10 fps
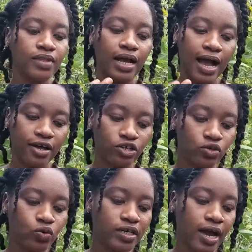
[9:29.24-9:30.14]
and
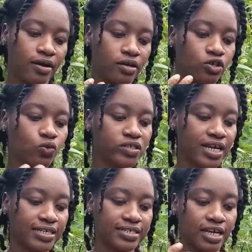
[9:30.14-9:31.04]
you can use
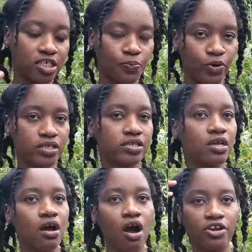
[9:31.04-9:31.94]
that as a spritz
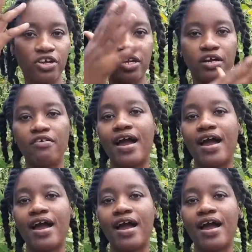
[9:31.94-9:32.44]
on your hair.